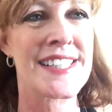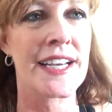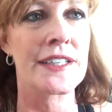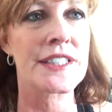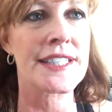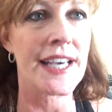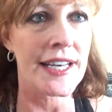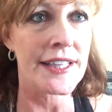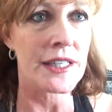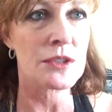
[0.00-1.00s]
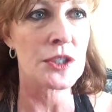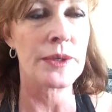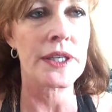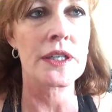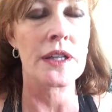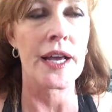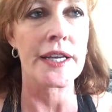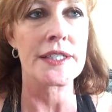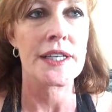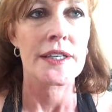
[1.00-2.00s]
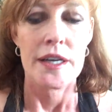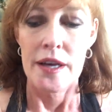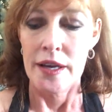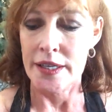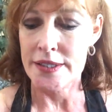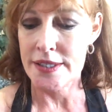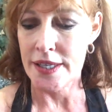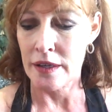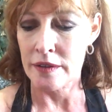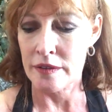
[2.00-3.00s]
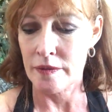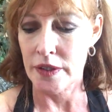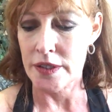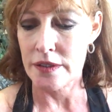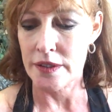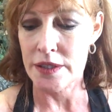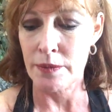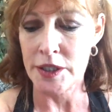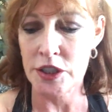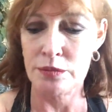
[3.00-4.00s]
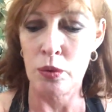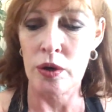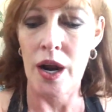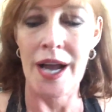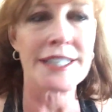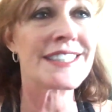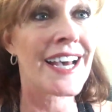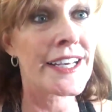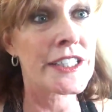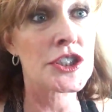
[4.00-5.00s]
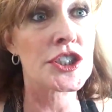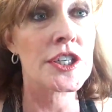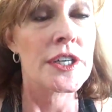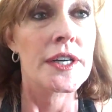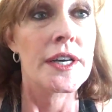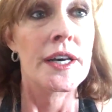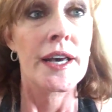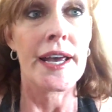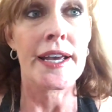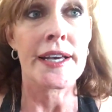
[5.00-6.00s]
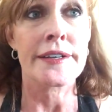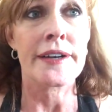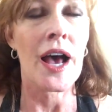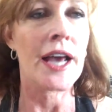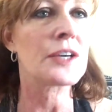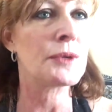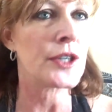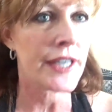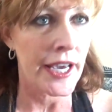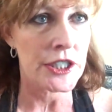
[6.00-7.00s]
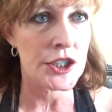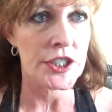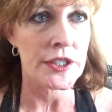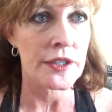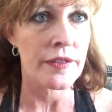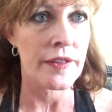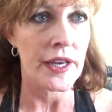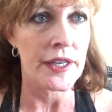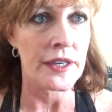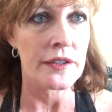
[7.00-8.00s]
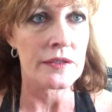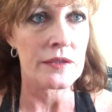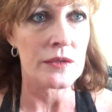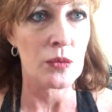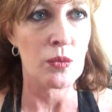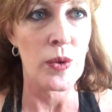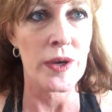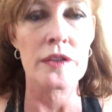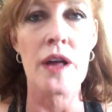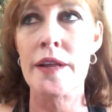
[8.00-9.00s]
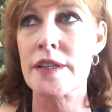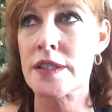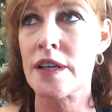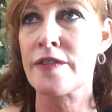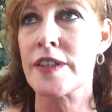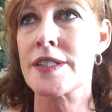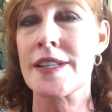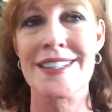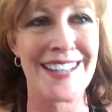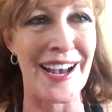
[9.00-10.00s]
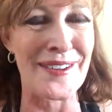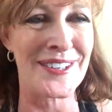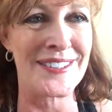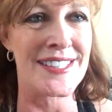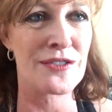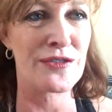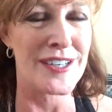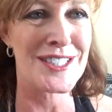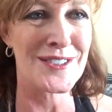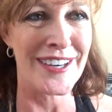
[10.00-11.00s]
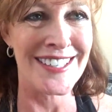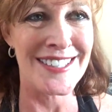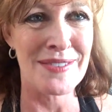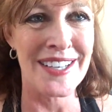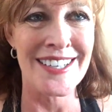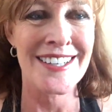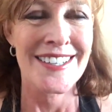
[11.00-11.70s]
say, to getting them to be a client. It's much more high touch and high communication than what a lot of the stuff is that's out there, that's frustrating to me.